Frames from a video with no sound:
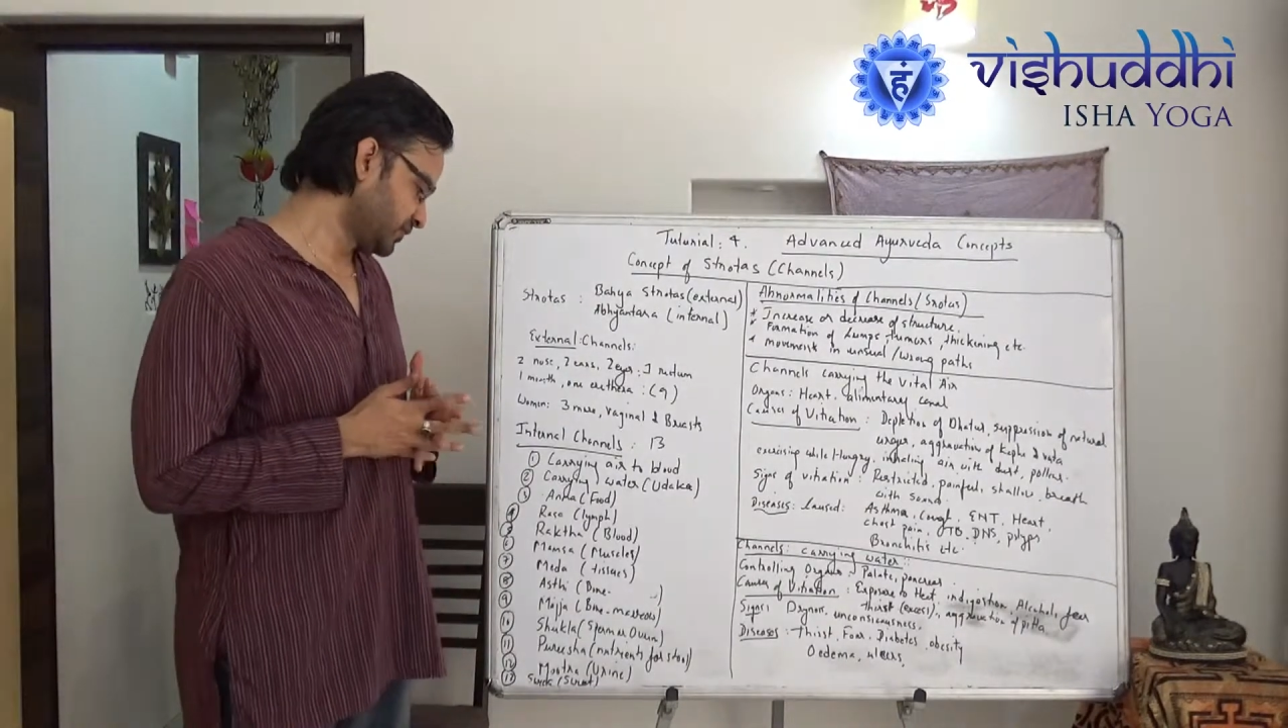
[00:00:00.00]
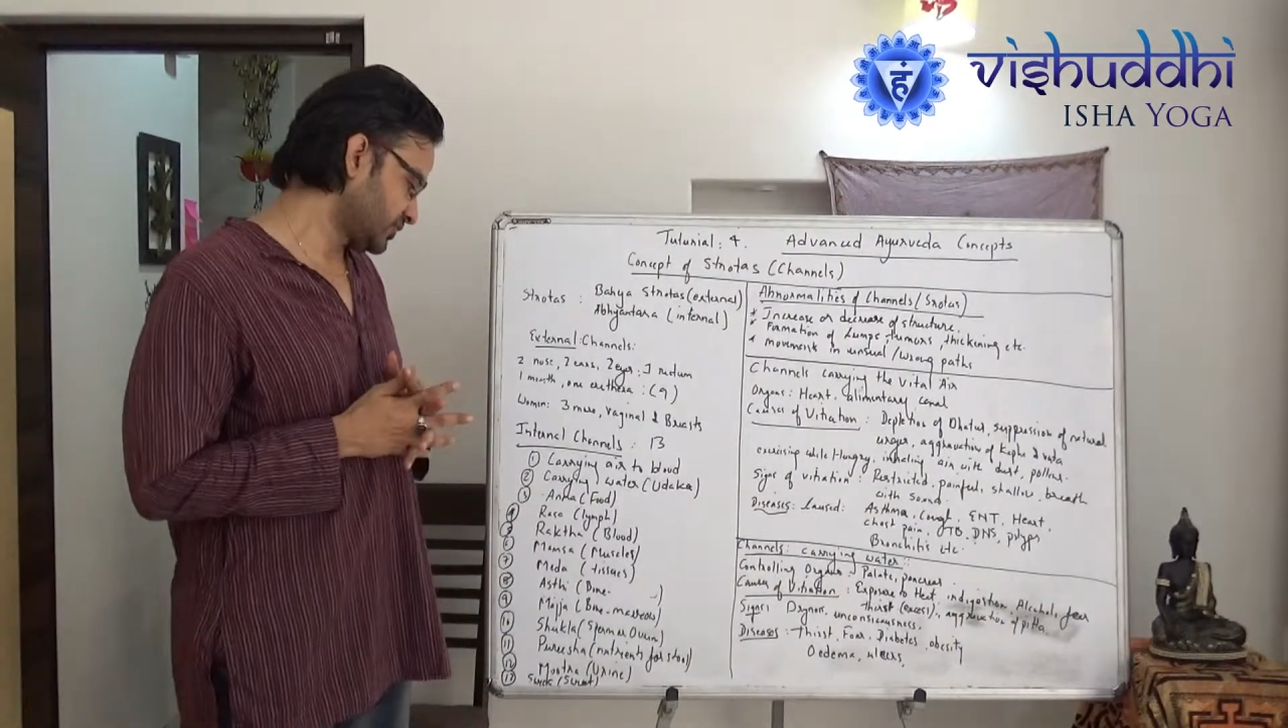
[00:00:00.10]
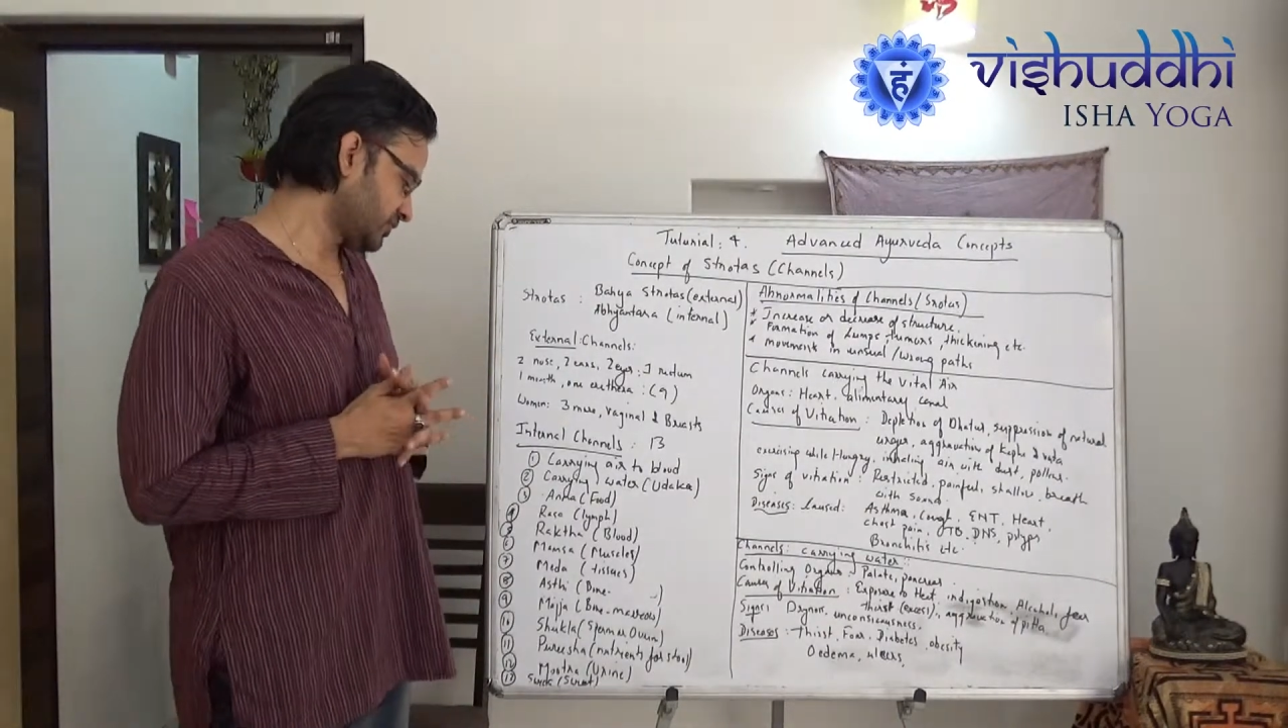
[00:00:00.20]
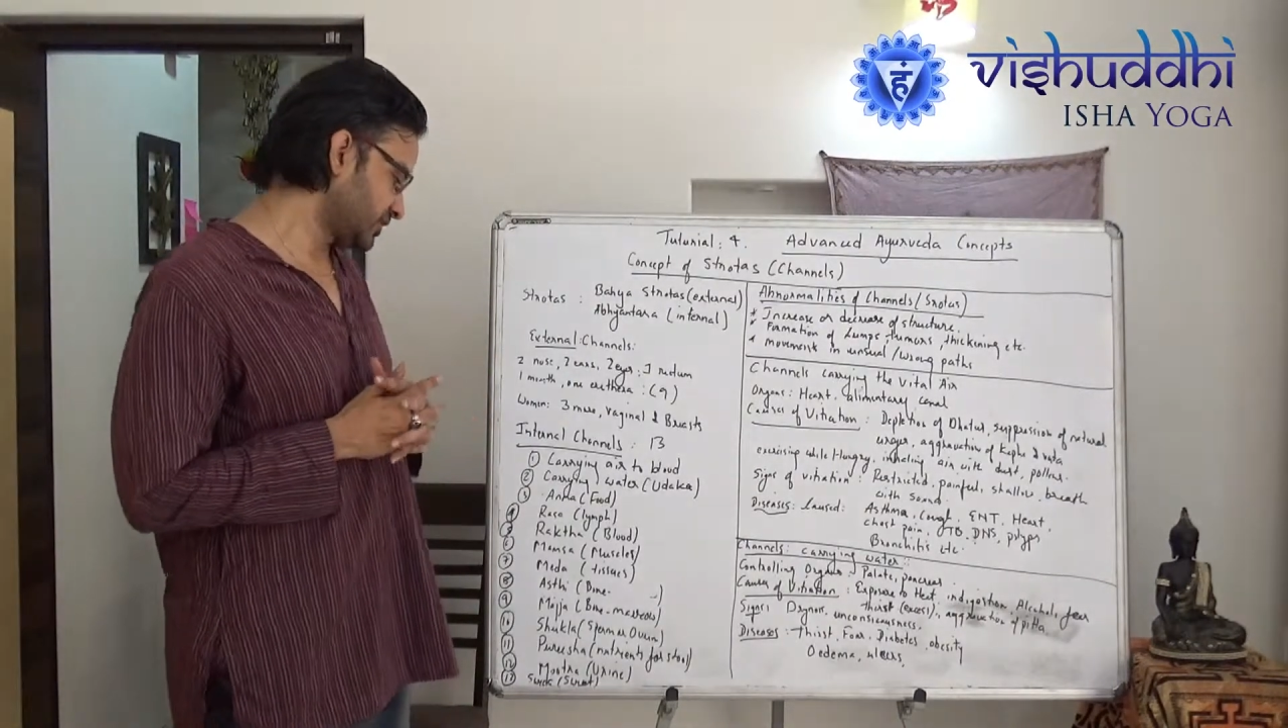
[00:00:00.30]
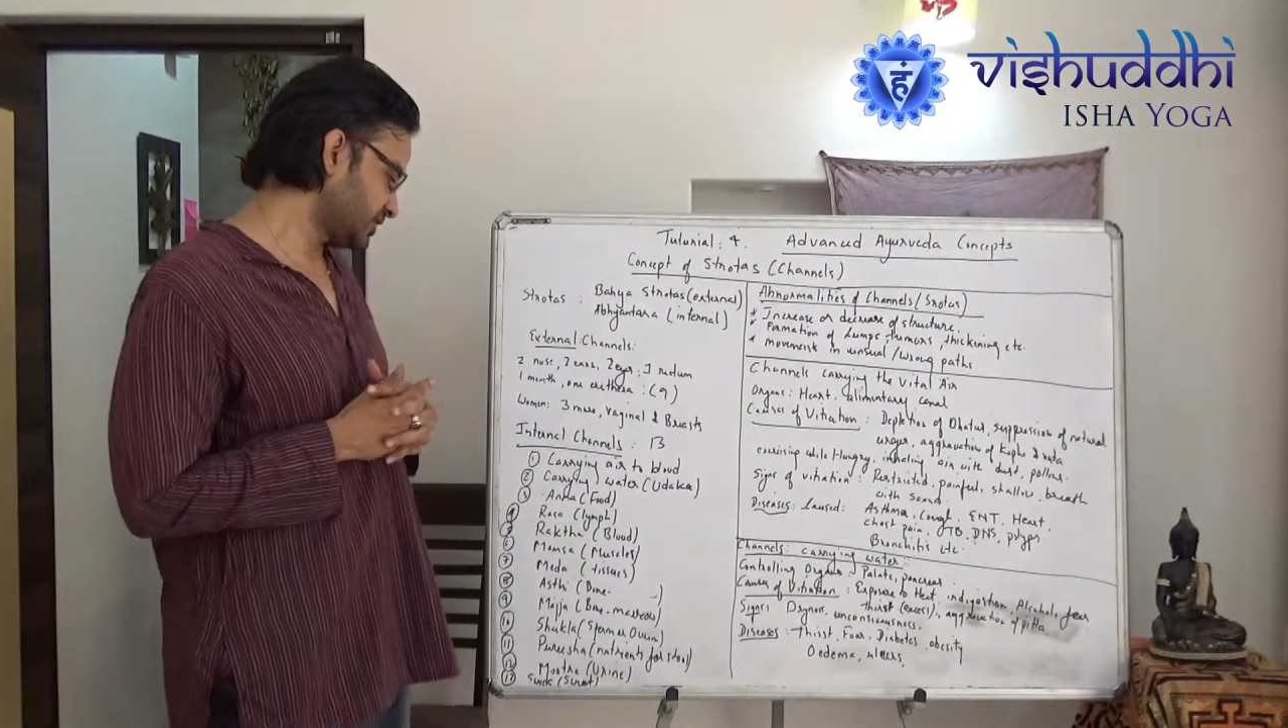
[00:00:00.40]

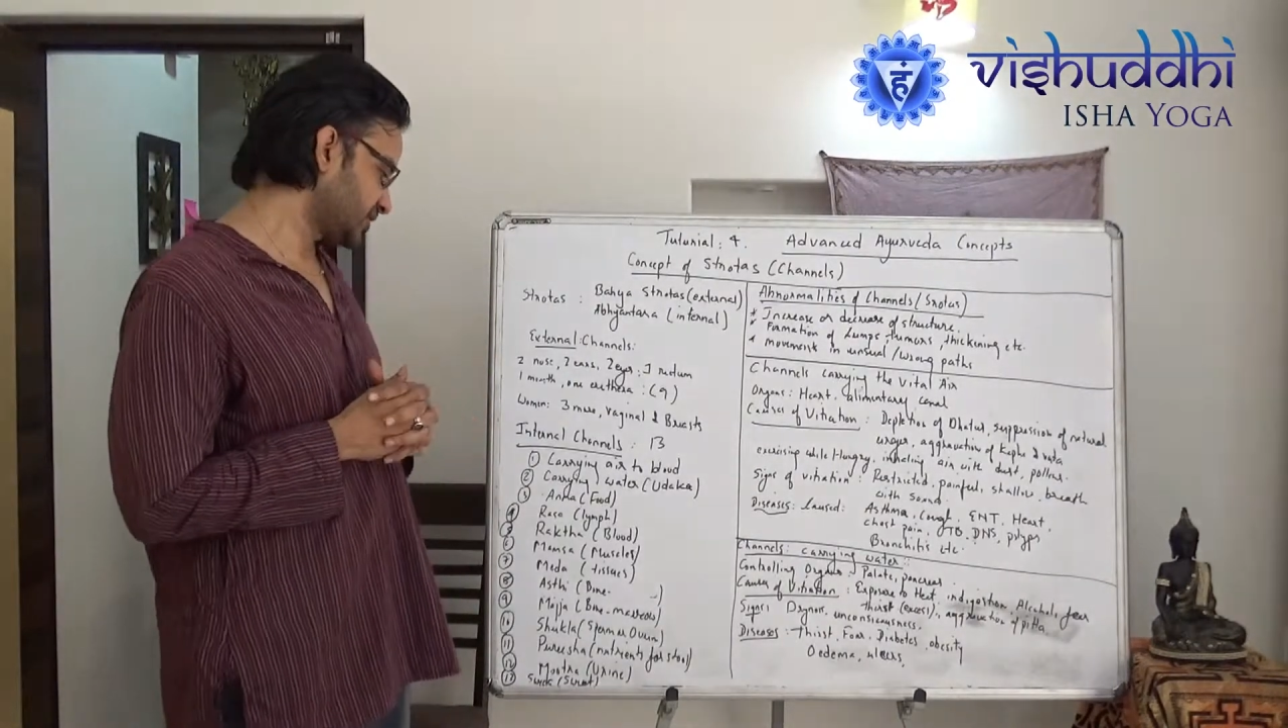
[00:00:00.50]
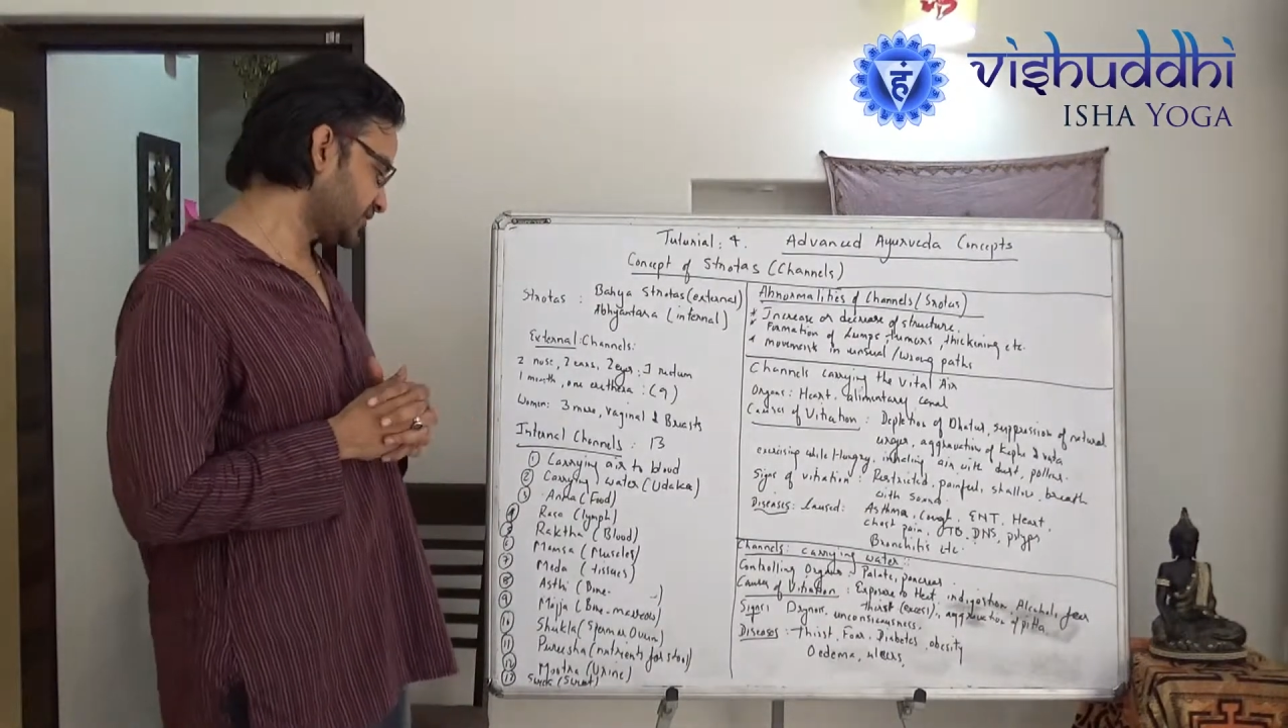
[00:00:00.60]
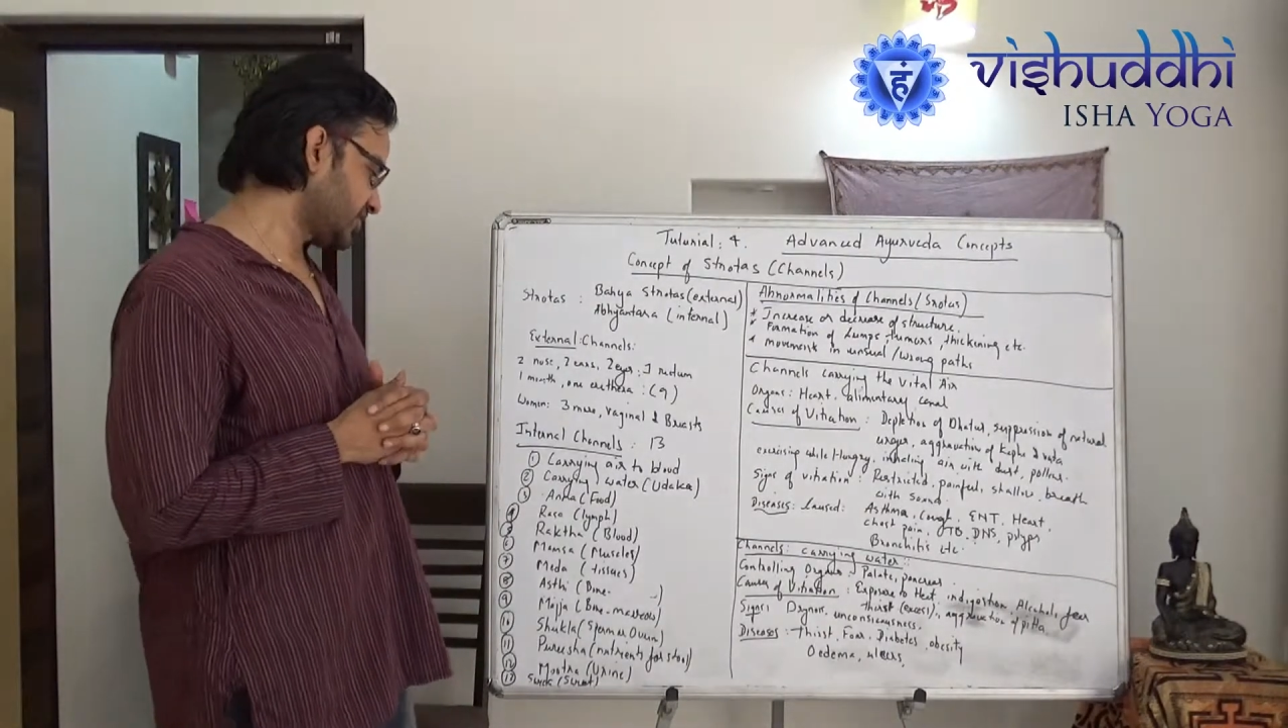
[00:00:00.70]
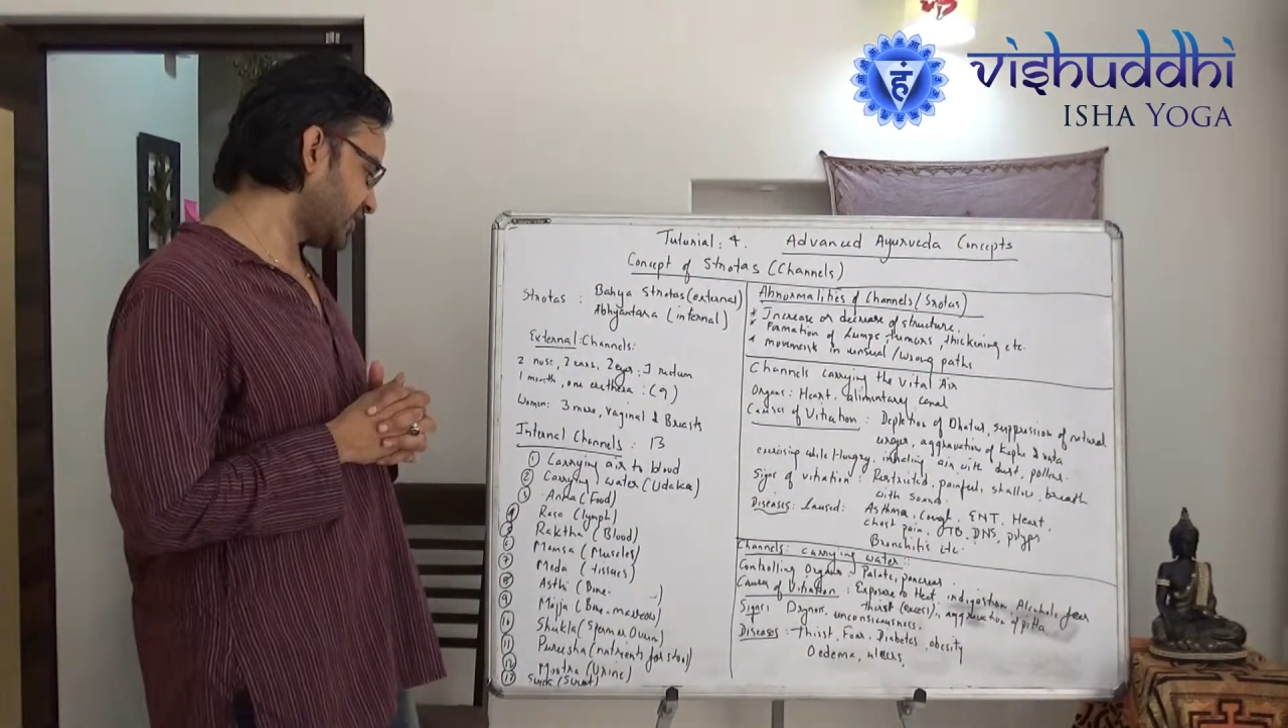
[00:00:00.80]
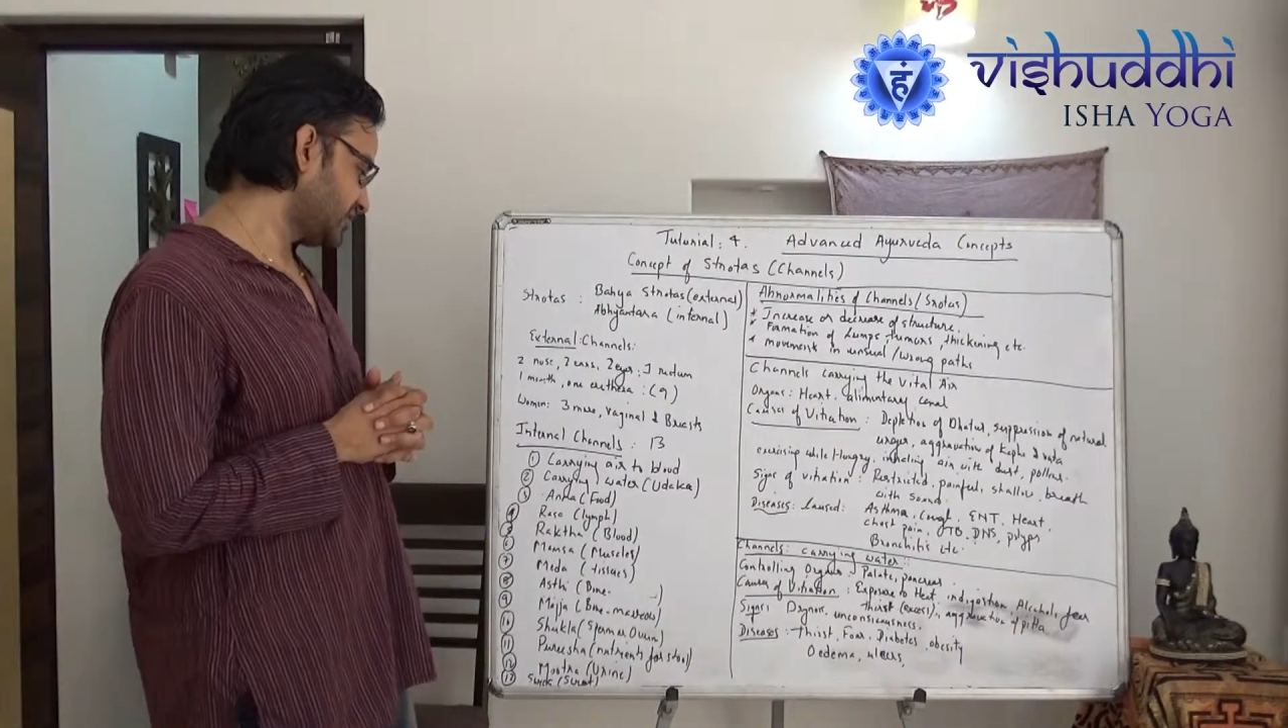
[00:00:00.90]
So this is
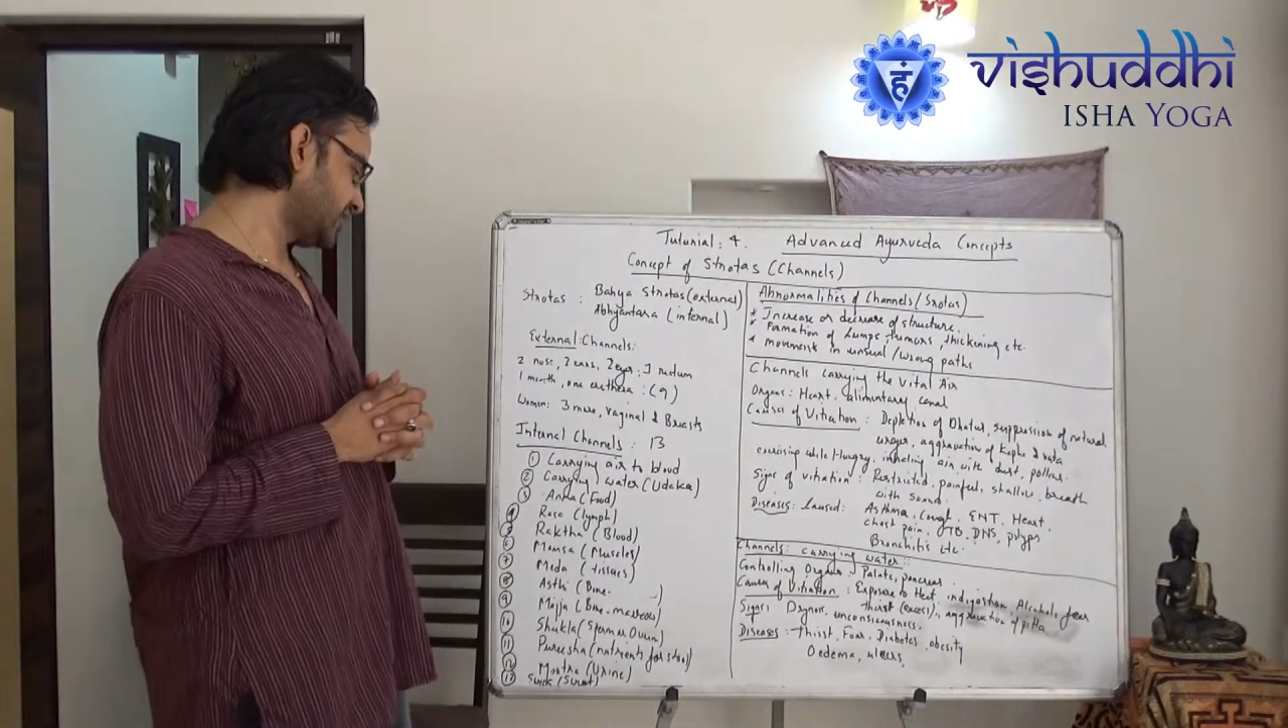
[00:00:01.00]
the channel